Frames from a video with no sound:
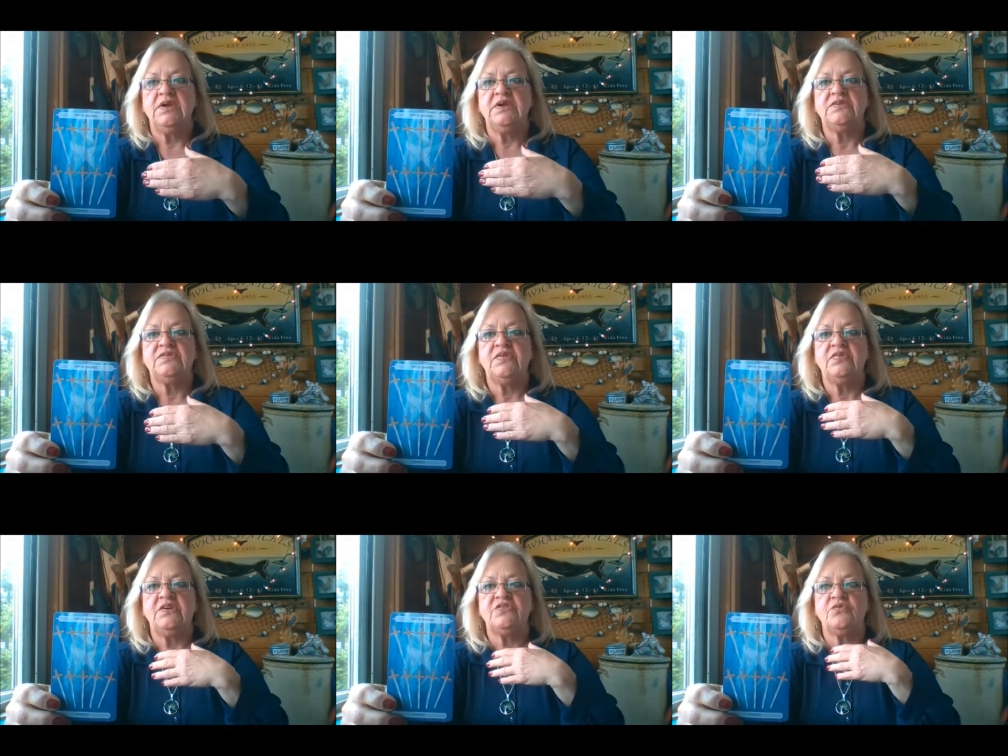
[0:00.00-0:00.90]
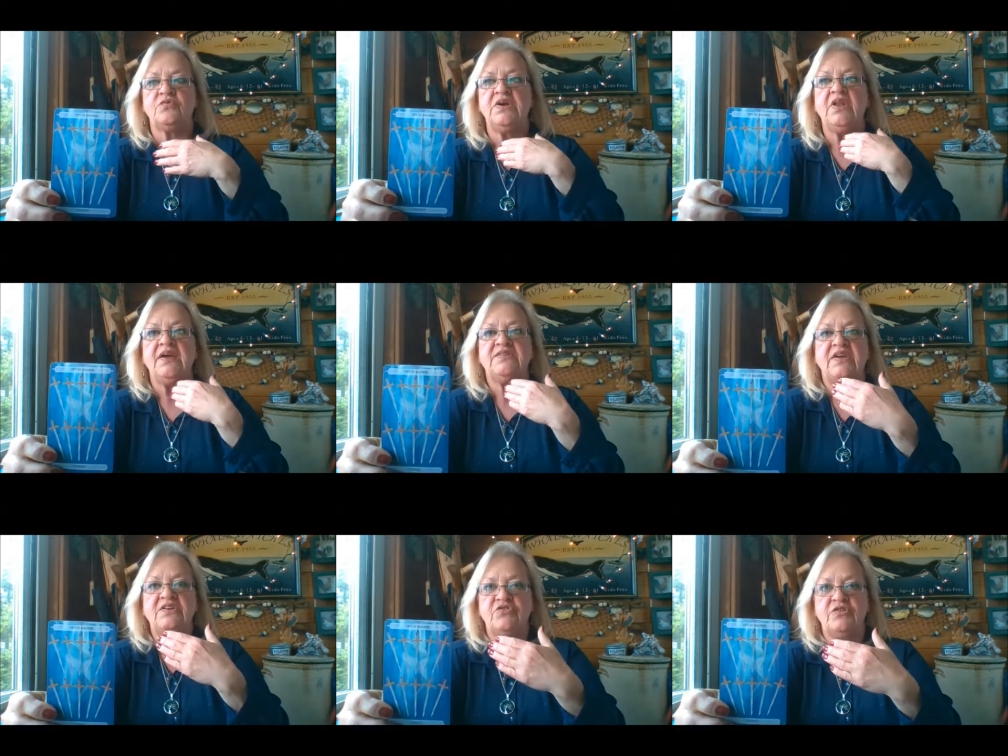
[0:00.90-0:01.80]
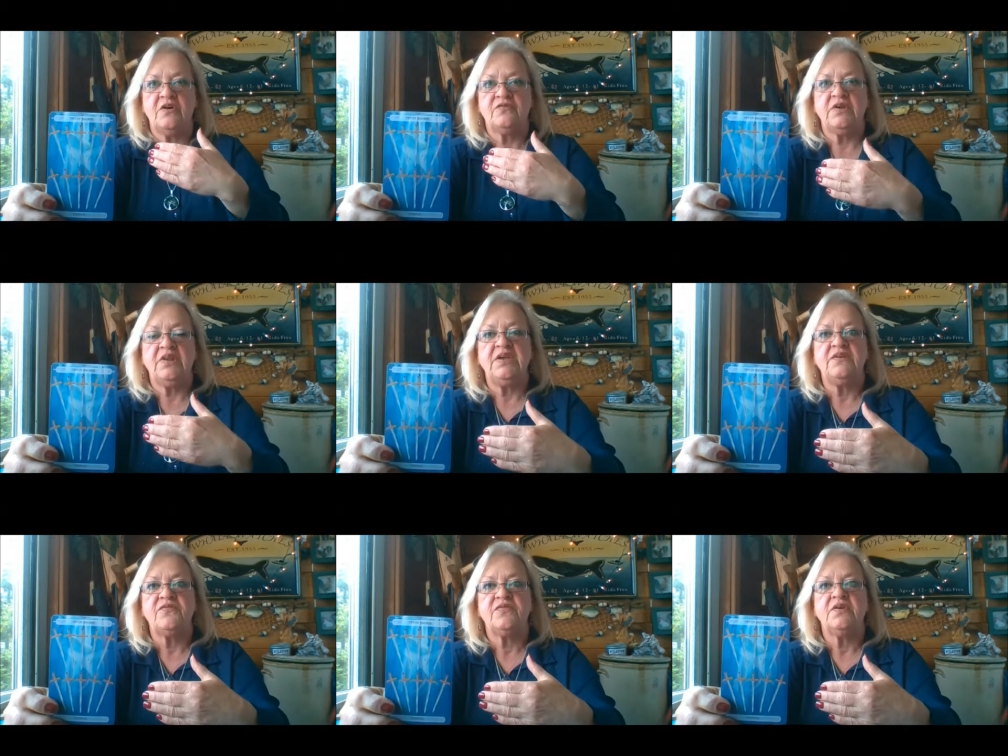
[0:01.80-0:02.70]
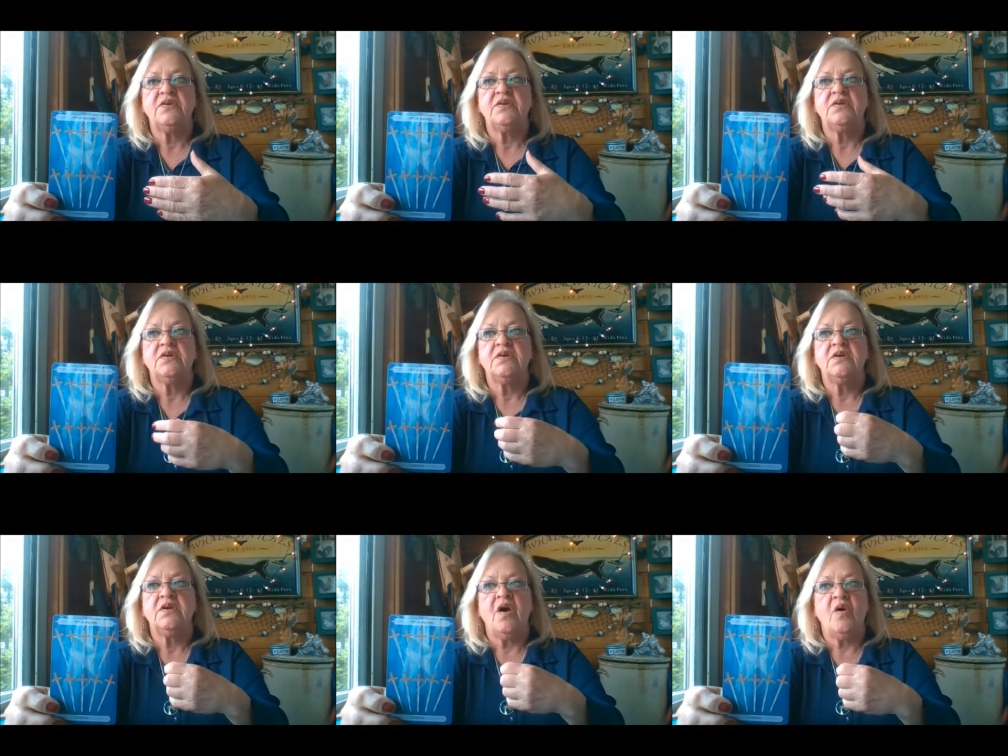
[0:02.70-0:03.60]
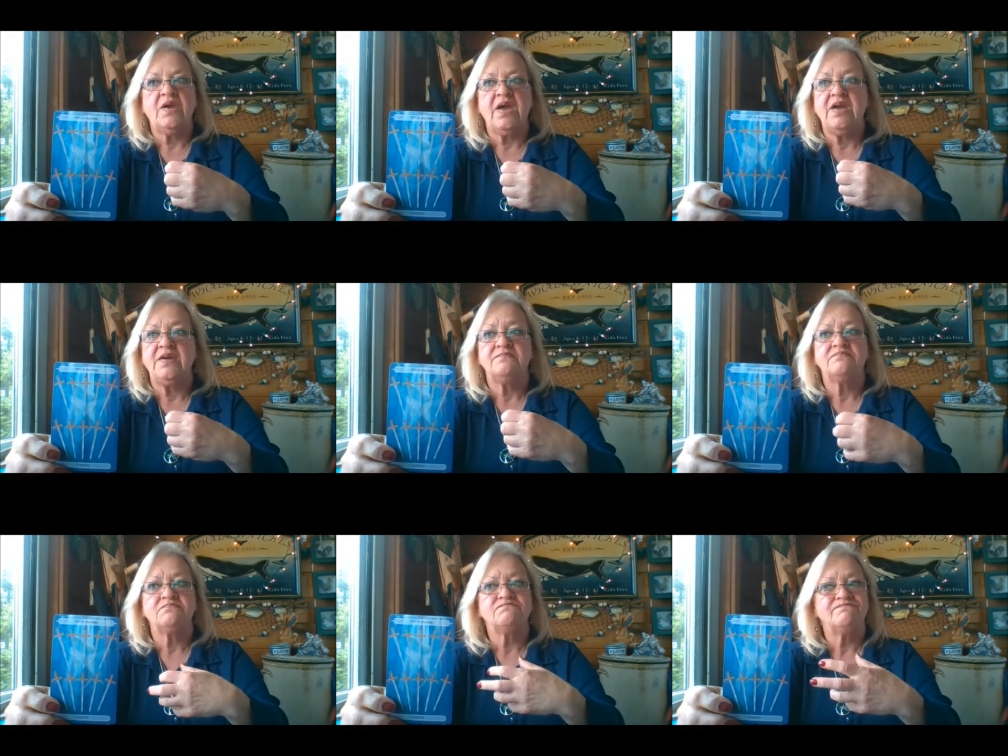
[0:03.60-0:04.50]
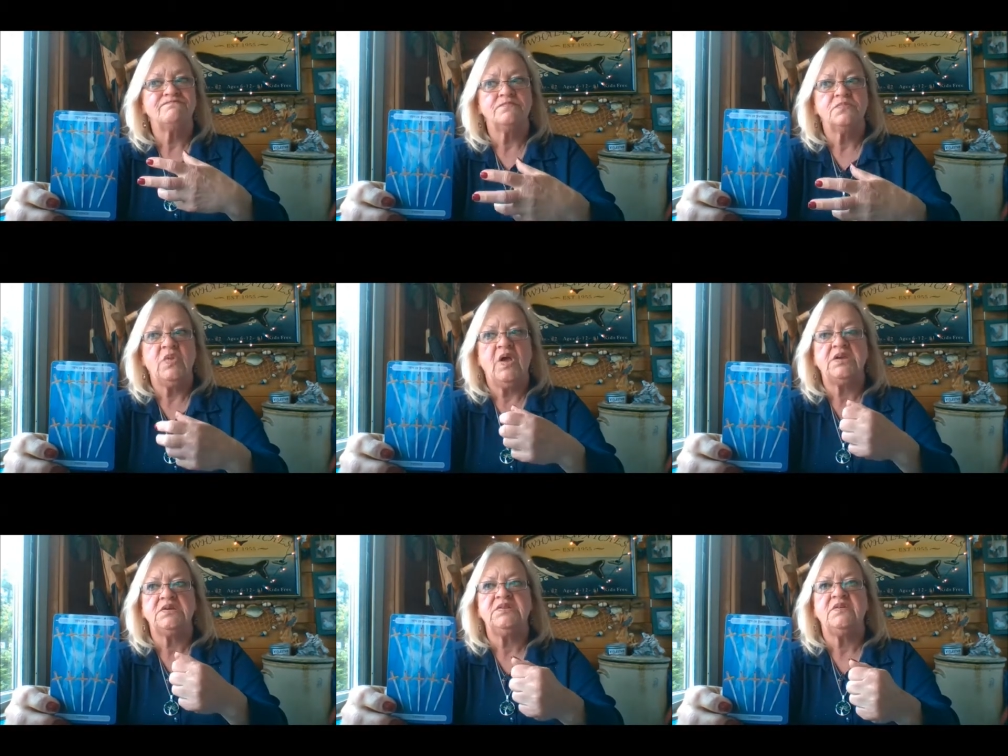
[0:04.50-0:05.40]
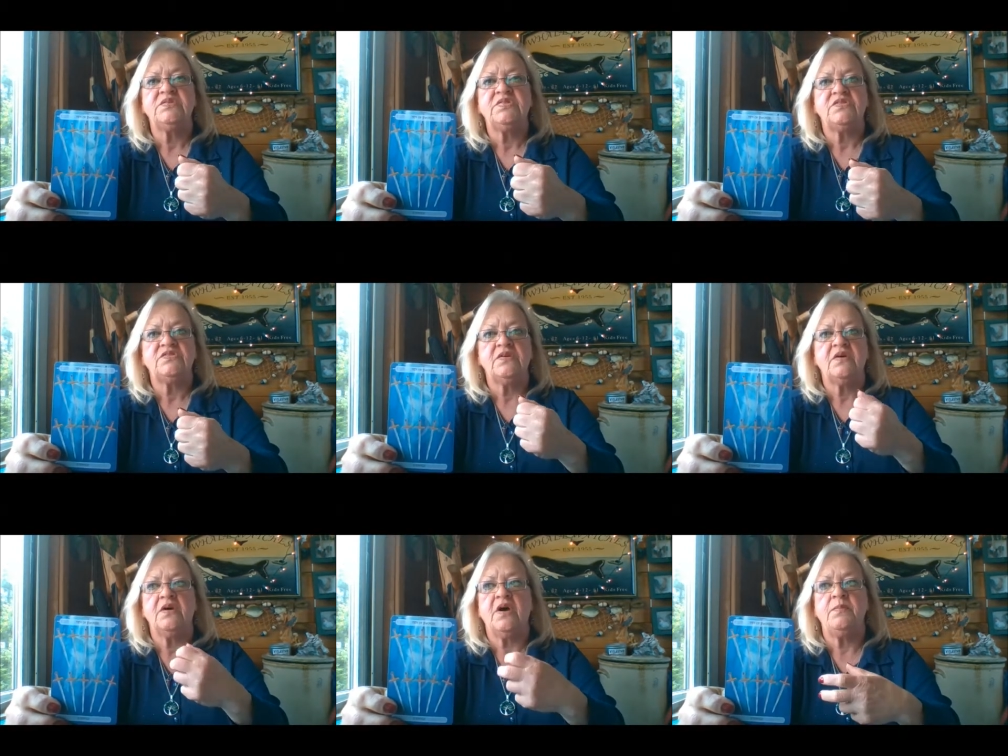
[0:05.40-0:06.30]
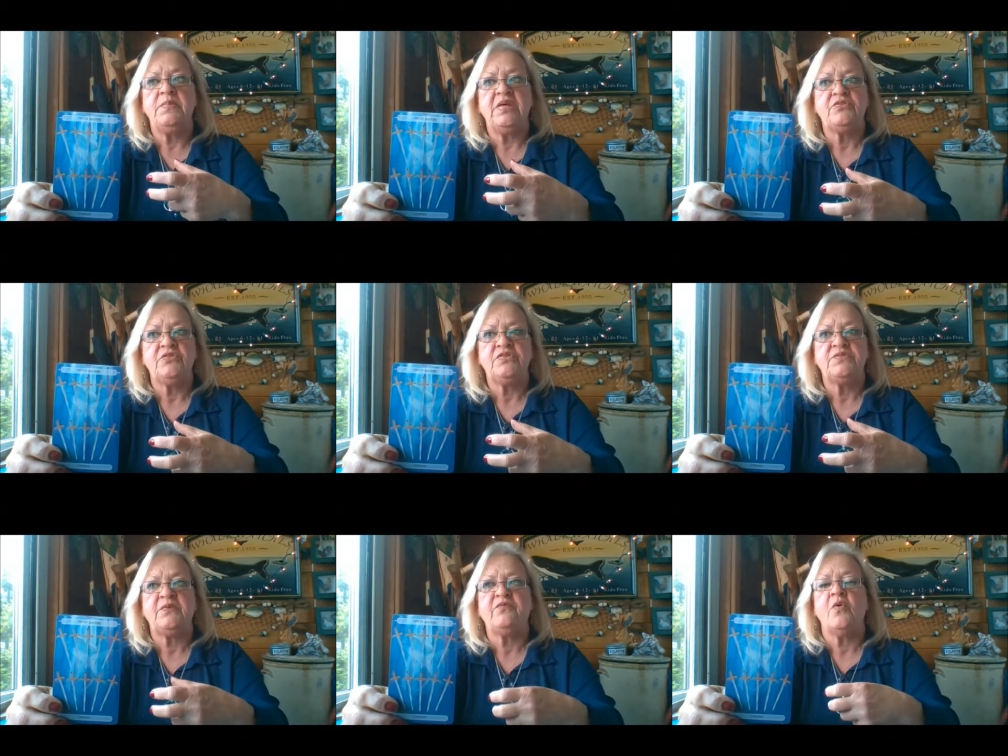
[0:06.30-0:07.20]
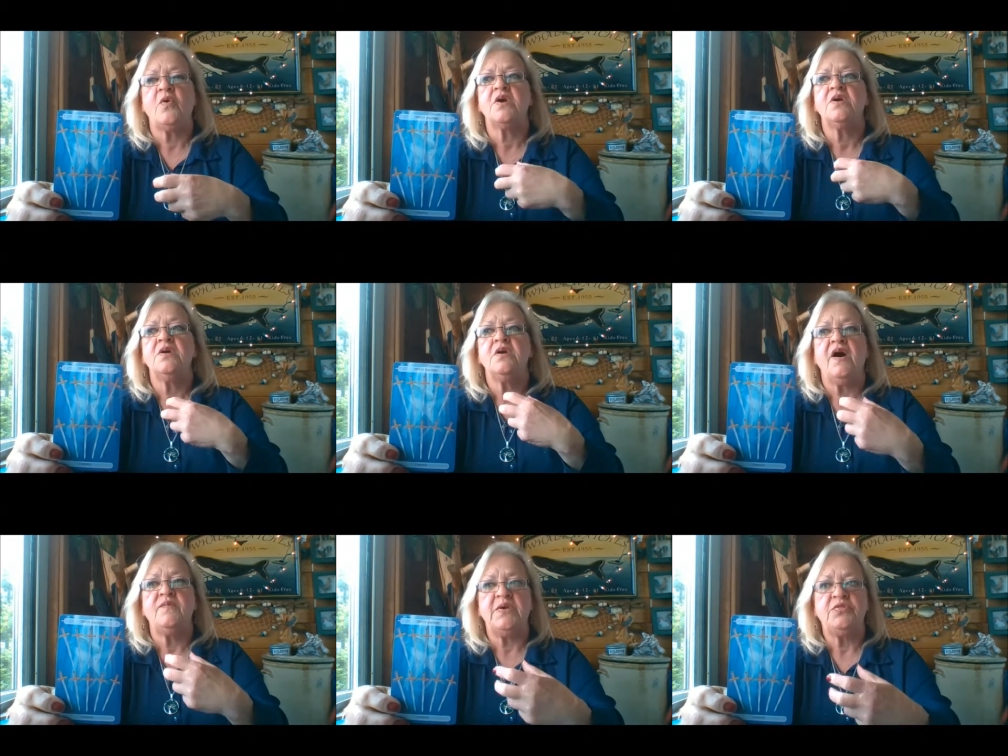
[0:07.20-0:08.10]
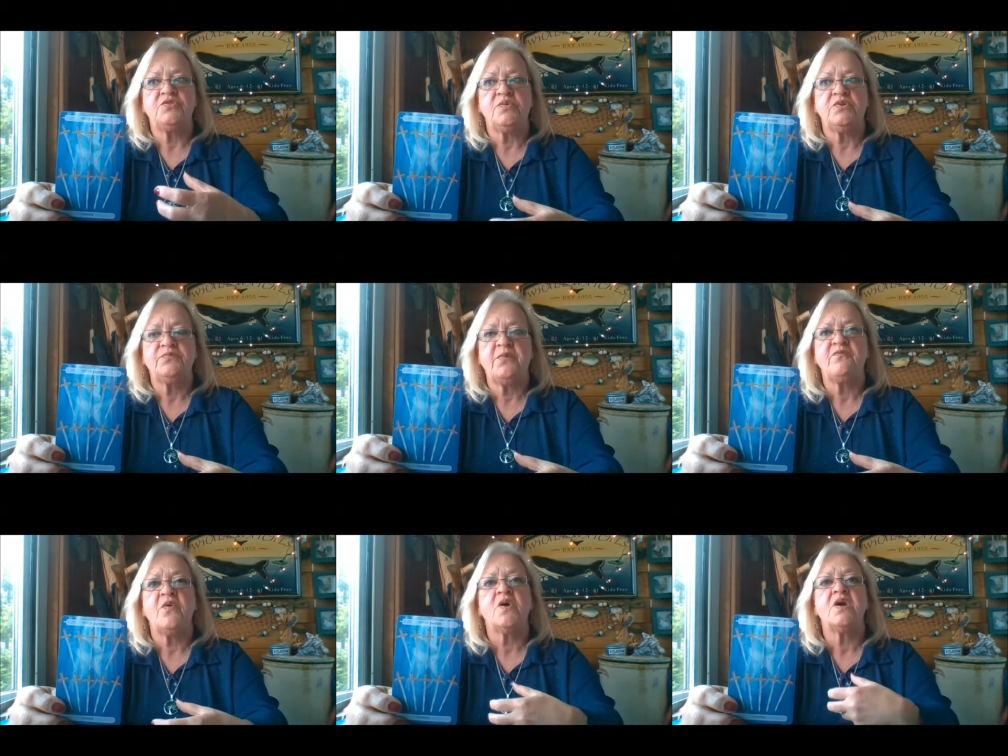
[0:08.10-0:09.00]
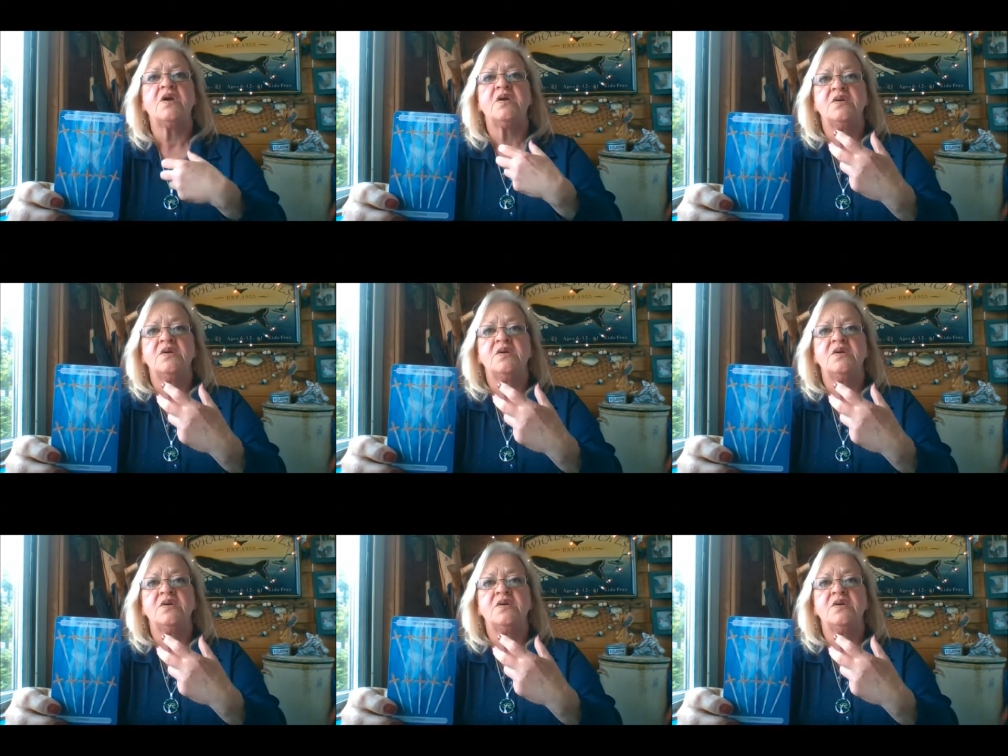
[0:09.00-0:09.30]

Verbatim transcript: is this realization of relief okay, I can deal with this. I've been through this before. I've been through worse before.